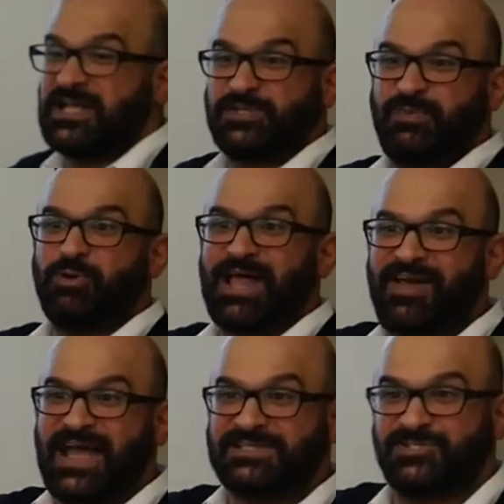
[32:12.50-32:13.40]
kinds of people
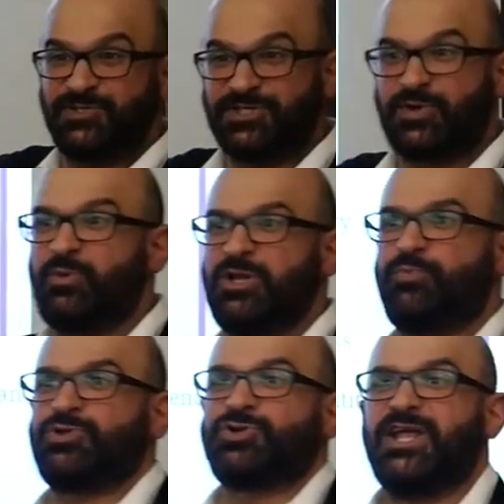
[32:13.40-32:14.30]
have access to this, right? When you
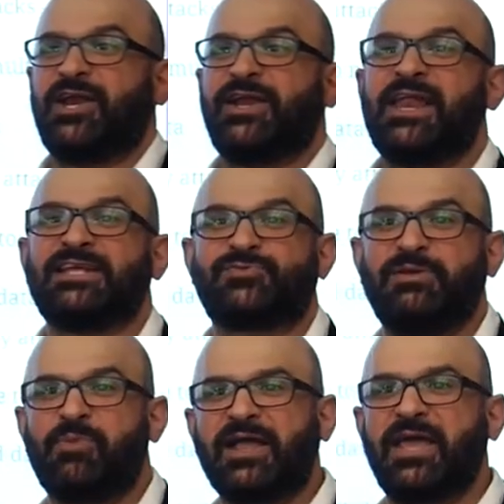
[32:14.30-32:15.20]
put your data in an
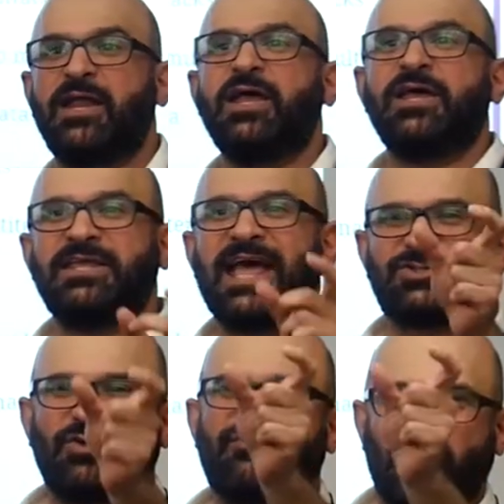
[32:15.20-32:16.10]
S3 bucket, yeah,
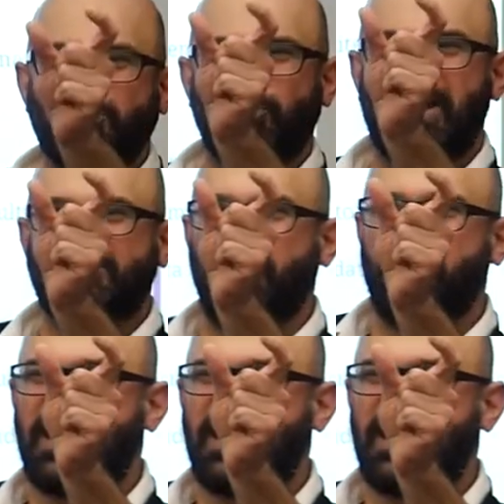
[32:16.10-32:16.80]
it's your virtual S3